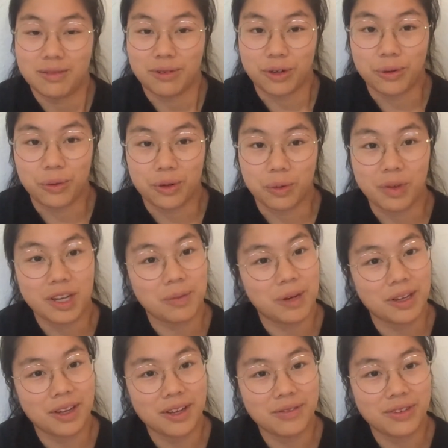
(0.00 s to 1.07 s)
record a week in
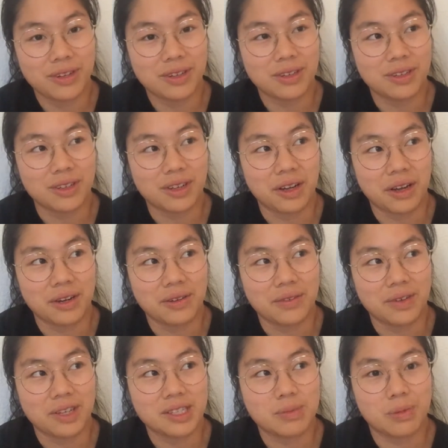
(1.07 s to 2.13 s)
my life and kind
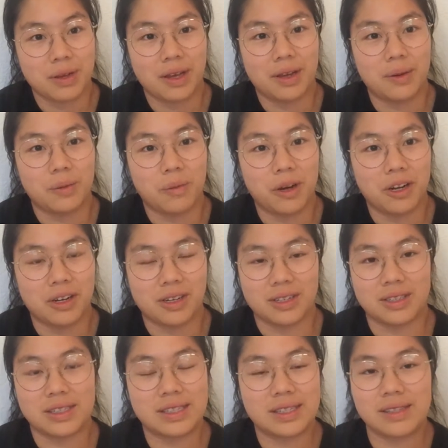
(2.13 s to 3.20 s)
of explain what it
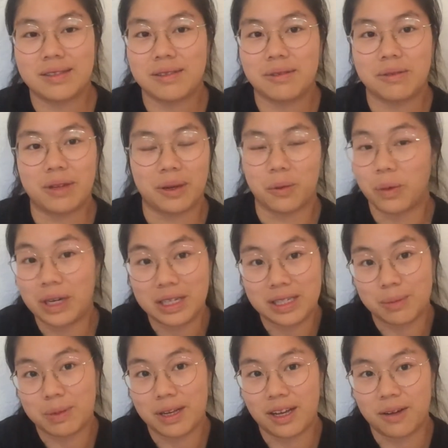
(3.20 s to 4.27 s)
is, like what is
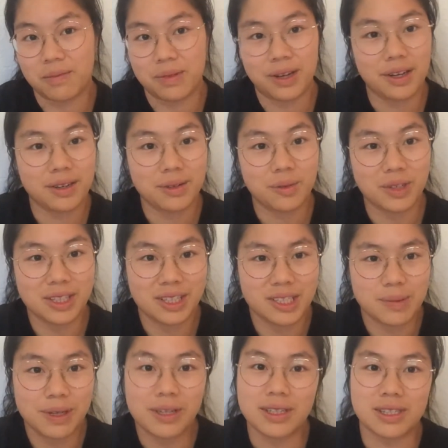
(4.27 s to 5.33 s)
a PM, and what the
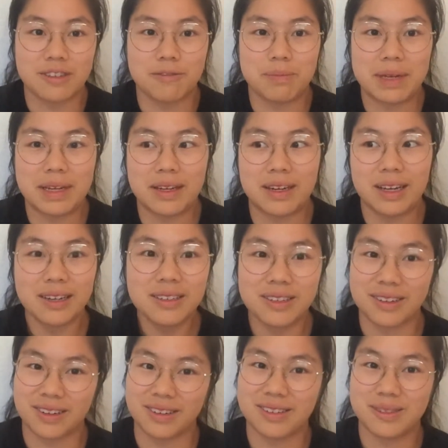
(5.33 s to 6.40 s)
experience of being an
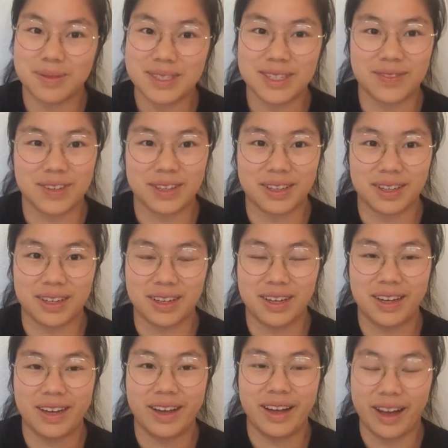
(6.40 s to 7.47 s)
intern specifically
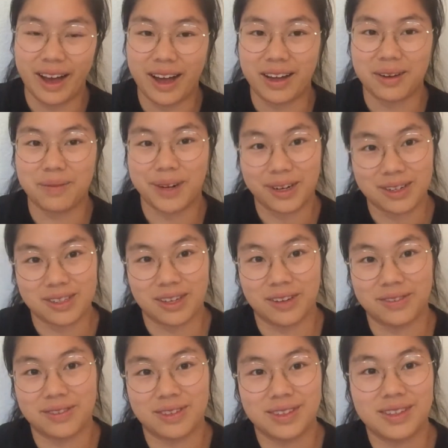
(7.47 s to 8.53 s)
at
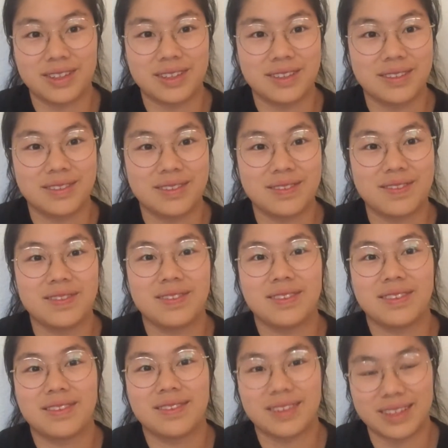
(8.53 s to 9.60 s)
Microsoft
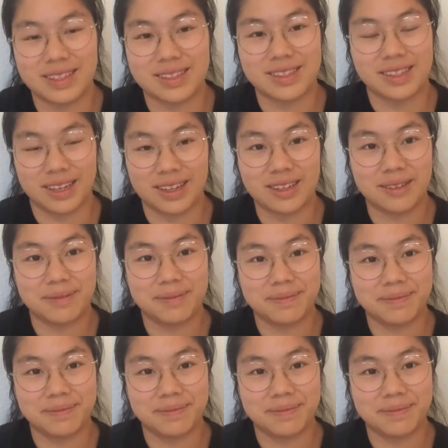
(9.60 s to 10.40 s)
is like.